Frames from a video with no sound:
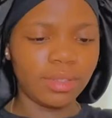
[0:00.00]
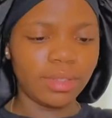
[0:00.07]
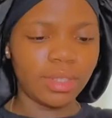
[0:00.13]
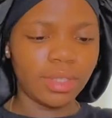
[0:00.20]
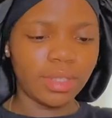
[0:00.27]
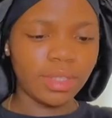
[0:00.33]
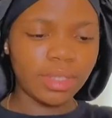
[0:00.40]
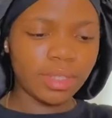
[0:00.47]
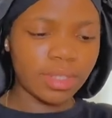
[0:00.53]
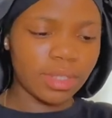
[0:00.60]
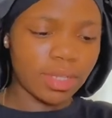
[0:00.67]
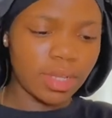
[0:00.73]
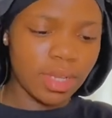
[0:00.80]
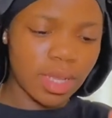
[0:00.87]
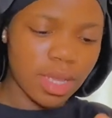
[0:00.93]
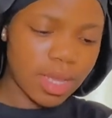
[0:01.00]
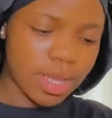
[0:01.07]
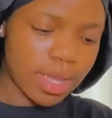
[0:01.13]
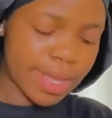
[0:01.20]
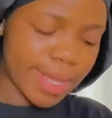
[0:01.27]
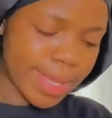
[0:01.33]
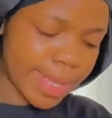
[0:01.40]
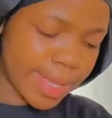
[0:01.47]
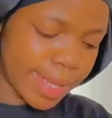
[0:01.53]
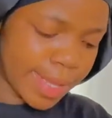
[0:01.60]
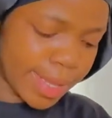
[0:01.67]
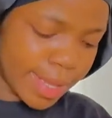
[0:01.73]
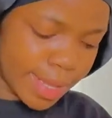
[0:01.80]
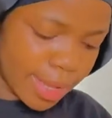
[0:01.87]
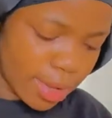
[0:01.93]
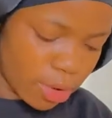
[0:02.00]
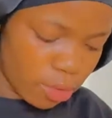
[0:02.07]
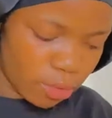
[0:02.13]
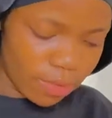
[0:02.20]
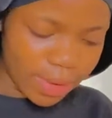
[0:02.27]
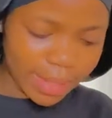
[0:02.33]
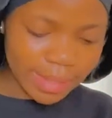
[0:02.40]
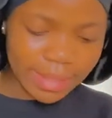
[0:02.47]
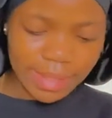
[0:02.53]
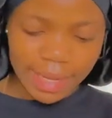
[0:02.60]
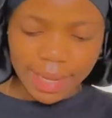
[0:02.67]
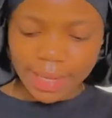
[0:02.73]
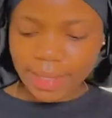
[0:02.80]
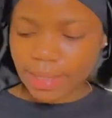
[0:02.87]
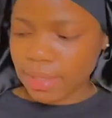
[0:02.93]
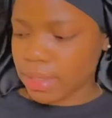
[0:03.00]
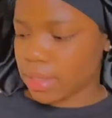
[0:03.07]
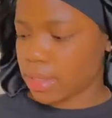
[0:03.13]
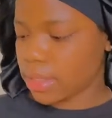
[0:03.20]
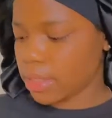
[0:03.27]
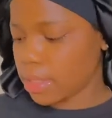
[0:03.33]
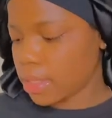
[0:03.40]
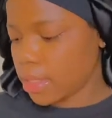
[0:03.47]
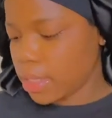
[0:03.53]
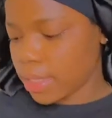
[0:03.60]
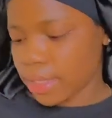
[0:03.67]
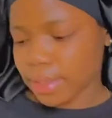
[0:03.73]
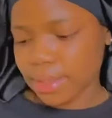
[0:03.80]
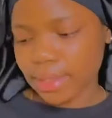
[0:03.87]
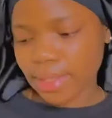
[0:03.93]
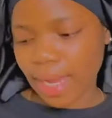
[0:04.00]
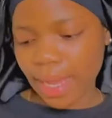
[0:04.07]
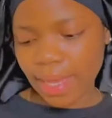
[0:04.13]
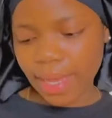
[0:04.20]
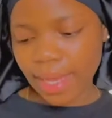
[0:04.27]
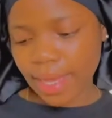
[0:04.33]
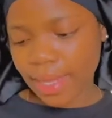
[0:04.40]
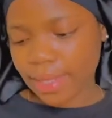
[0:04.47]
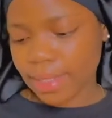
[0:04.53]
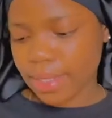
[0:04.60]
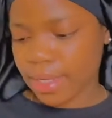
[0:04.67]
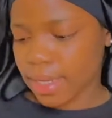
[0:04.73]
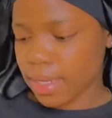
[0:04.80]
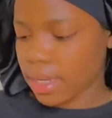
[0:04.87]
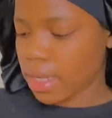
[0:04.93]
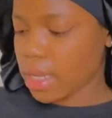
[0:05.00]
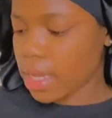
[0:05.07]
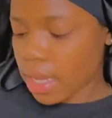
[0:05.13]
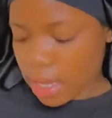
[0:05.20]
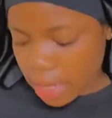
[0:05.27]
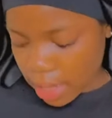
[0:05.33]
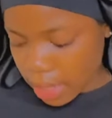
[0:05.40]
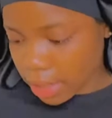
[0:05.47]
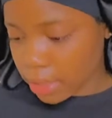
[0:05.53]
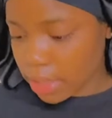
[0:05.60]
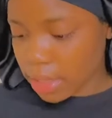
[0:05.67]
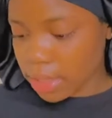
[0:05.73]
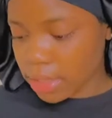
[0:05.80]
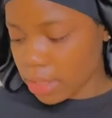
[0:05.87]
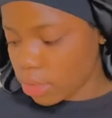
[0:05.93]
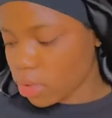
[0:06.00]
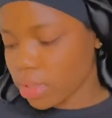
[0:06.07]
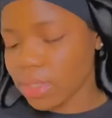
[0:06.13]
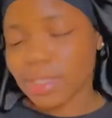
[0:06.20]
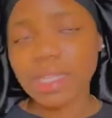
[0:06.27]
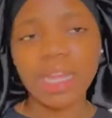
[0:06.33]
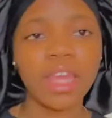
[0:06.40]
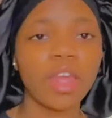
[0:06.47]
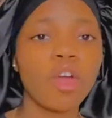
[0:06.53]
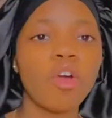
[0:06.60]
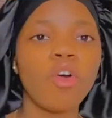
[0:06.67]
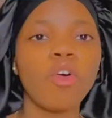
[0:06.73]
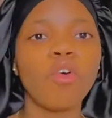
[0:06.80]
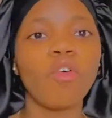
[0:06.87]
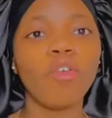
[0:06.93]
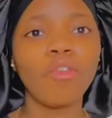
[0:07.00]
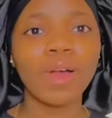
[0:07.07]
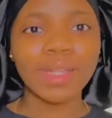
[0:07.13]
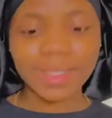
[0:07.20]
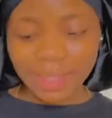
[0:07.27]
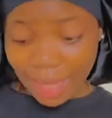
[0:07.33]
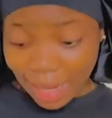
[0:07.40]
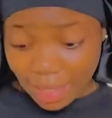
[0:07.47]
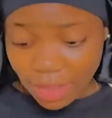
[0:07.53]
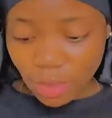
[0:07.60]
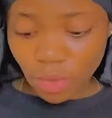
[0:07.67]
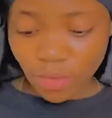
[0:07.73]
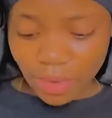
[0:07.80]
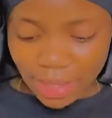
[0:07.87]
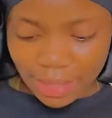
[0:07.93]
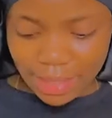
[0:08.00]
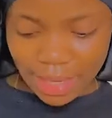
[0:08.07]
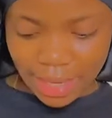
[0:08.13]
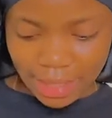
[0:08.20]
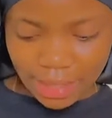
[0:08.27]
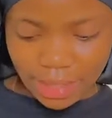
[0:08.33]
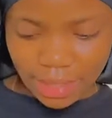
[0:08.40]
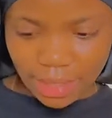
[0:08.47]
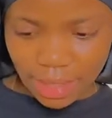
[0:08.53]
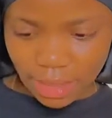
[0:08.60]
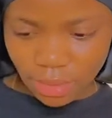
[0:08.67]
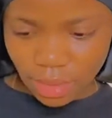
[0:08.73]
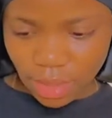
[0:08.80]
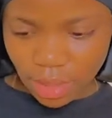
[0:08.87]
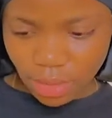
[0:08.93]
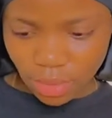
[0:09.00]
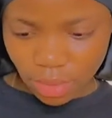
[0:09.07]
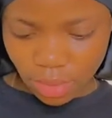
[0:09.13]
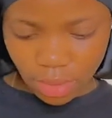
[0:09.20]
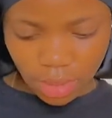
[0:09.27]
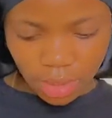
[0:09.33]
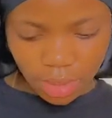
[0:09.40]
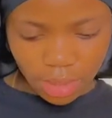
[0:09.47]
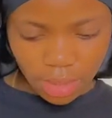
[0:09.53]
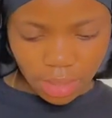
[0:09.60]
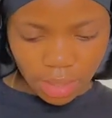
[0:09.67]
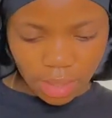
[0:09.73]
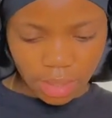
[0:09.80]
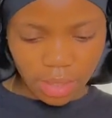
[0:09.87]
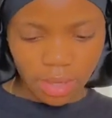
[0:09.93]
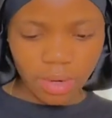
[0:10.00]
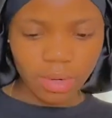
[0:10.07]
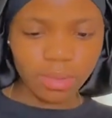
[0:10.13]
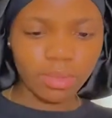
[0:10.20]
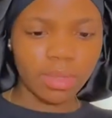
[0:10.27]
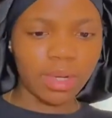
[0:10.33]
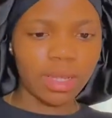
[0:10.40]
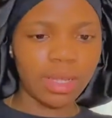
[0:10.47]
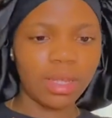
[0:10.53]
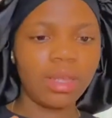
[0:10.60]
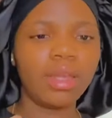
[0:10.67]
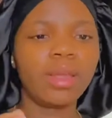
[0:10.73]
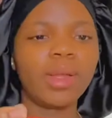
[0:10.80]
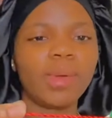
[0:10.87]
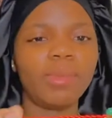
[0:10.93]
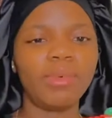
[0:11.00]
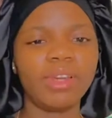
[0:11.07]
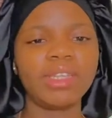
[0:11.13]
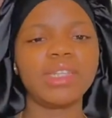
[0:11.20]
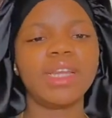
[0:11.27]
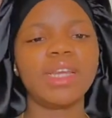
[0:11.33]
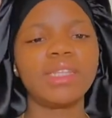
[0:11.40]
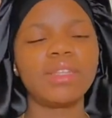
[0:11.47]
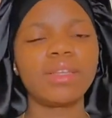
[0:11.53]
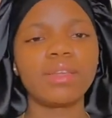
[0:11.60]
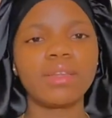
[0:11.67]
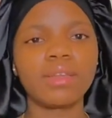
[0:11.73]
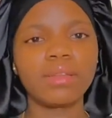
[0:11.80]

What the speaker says: this oversized jacket. And I think this one is like oversized. That's what I should call it. And it comes with a wristlet.